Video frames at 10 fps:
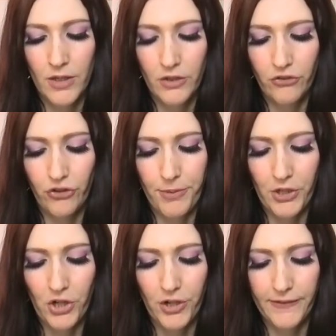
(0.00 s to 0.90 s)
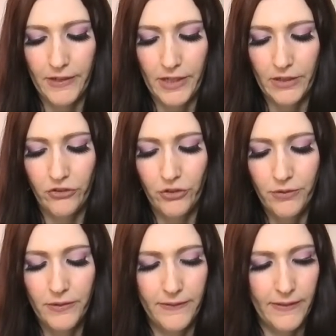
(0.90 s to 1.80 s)
Show me the cards I need to
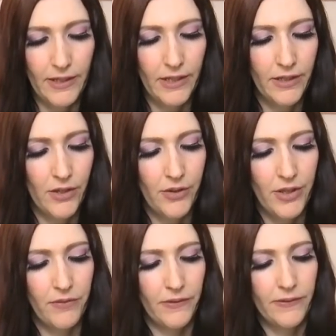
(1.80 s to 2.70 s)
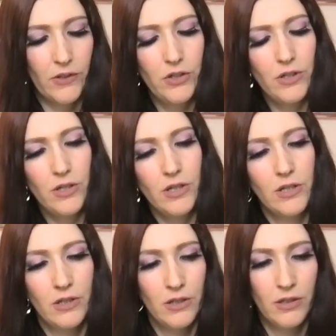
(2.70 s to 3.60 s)
see. Okay, that feels good.
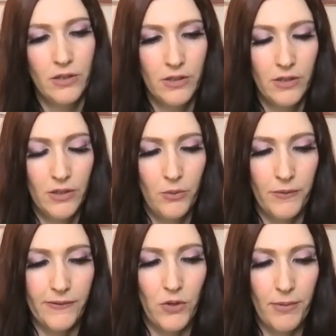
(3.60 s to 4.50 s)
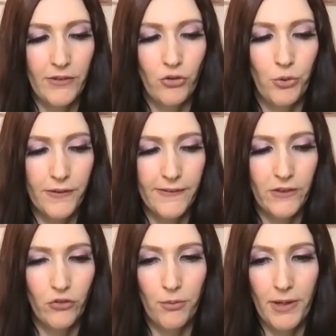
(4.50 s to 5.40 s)
Let's go to my
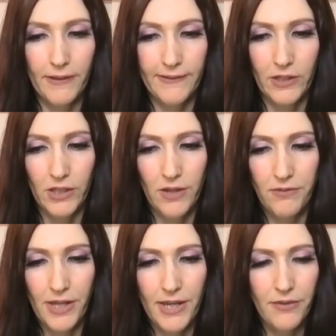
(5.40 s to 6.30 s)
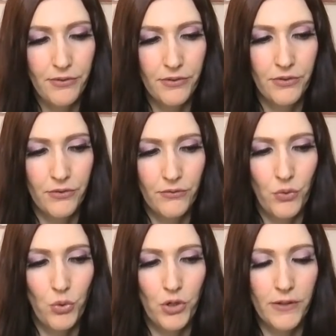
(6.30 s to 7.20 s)
Taurus's romantic love life
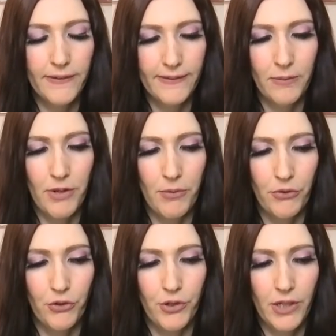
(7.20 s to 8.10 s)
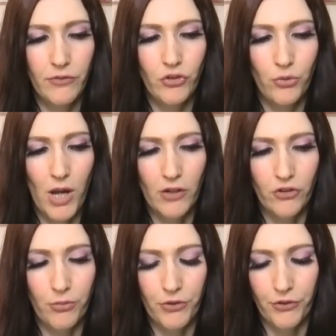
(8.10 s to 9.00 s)
for September 30th to
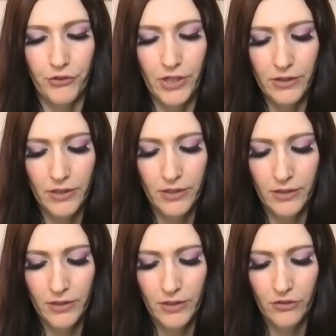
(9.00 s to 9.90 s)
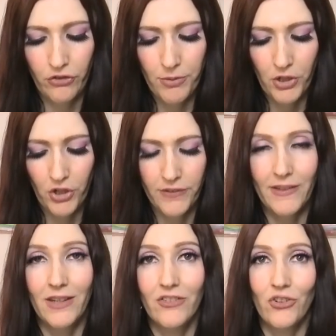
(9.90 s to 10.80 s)
October 13th. Show me the cards I
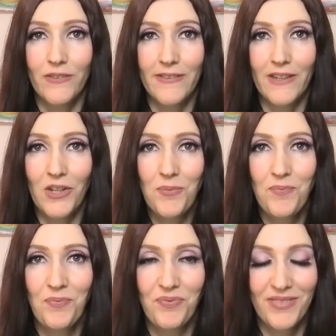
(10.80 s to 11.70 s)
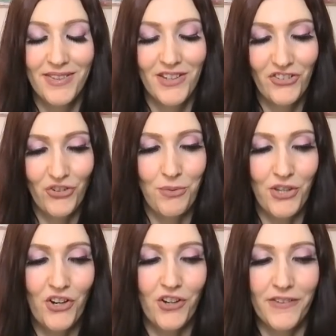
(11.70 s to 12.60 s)
need to see. Show me
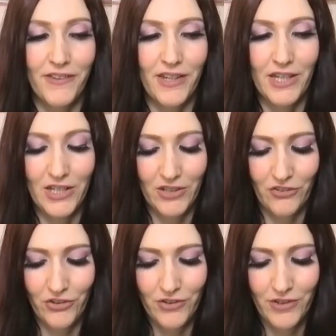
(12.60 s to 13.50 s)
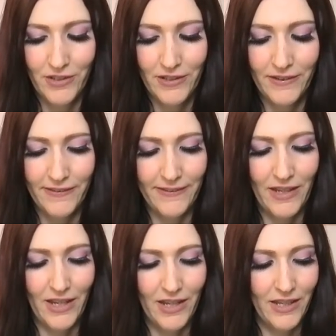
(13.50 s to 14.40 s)
the cards I need to see.
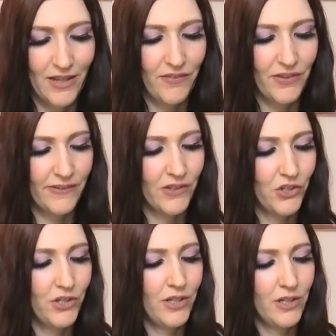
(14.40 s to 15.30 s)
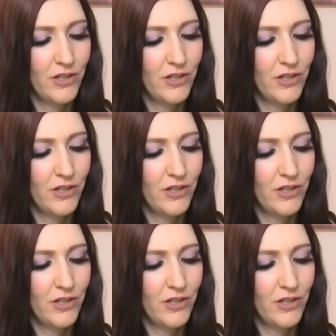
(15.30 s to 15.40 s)
That feels good.